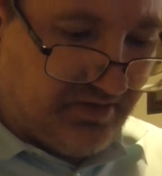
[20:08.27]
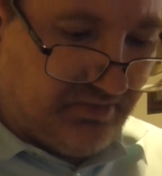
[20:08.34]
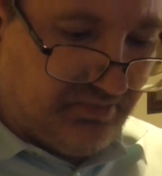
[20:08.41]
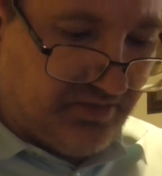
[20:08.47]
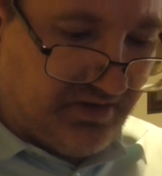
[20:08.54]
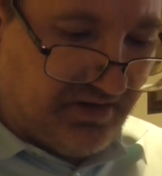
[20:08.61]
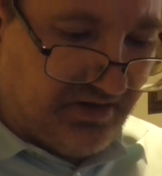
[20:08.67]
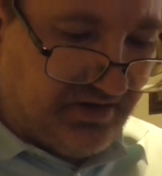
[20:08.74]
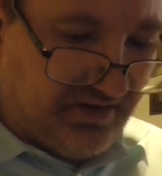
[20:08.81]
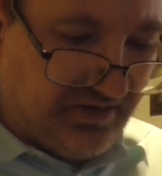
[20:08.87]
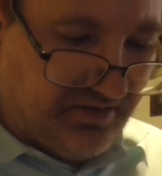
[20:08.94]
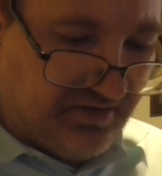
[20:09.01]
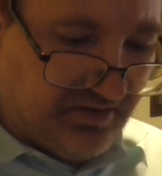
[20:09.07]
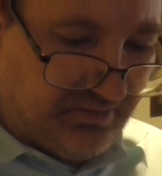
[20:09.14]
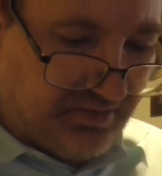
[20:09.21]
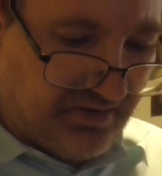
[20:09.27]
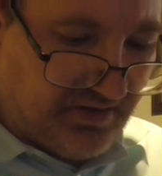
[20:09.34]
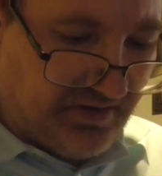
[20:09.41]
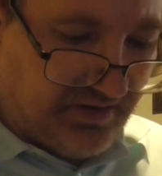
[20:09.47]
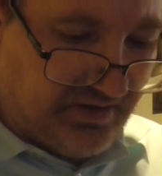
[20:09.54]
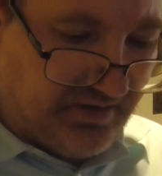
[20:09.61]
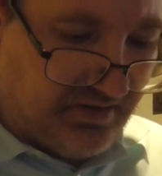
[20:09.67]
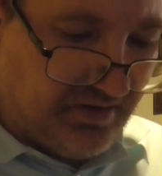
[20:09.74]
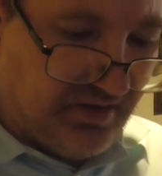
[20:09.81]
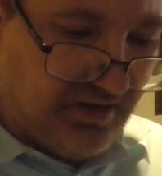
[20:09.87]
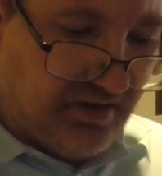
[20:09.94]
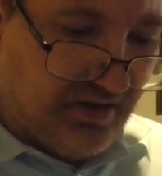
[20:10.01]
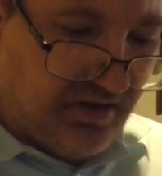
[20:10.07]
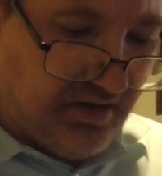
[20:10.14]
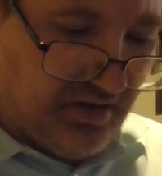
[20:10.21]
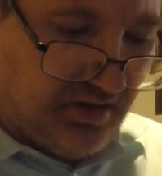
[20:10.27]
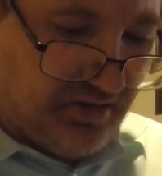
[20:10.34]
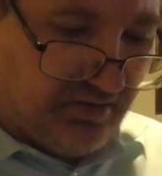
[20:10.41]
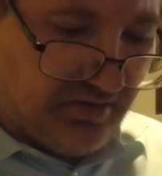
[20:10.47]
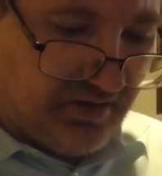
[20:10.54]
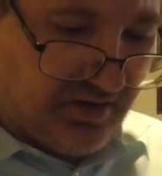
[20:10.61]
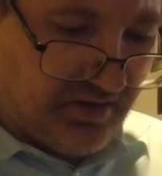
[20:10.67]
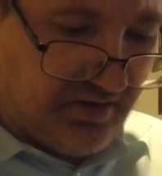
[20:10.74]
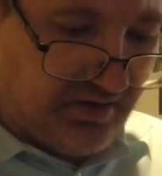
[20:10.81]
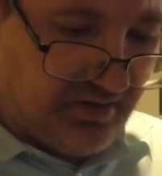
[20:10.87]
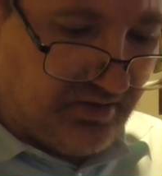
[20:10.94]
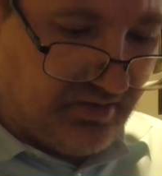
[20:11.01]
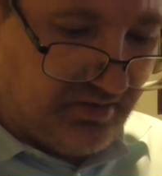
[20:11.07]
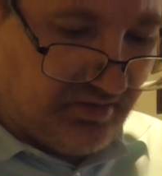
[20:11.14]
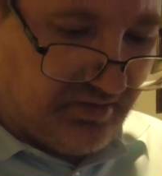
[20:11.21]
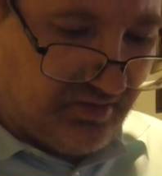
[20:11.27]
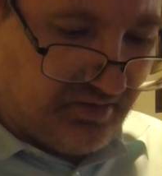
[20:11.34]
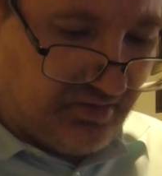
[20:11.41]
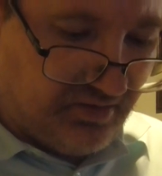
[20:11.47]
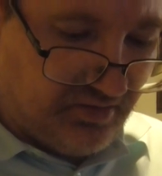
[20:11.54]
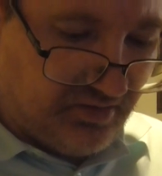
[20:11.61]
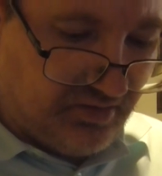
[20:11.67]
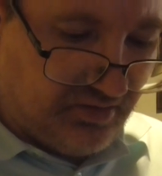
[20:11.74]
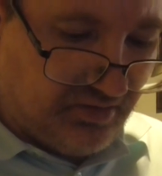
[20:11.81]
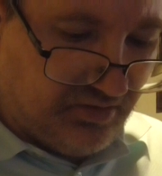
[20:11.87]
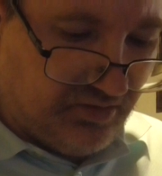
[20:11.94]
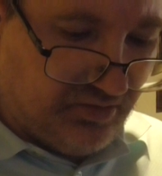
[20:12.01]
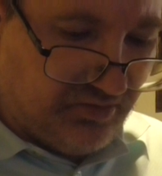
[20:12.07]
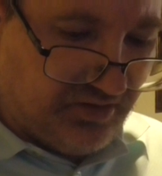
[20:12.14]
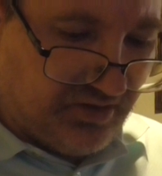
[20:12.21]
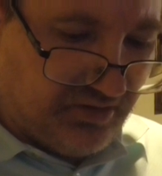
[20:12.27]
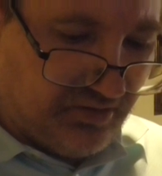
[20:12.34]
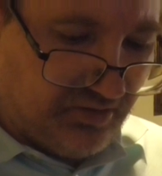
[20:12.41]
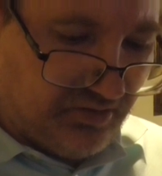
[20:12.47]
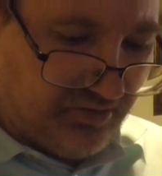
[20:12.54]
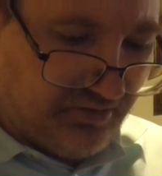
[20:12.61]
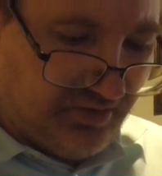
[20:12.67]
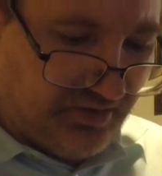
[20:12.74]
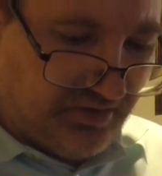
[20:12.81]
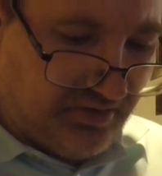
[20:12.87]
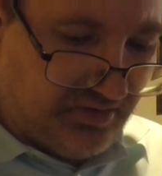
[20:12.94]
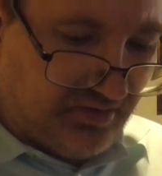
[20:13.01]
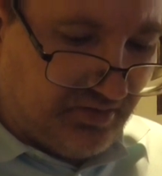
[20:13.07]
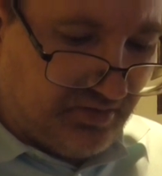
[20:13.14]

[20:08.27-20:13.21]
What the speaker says: to bring it into play. Okay. No, that'll go there.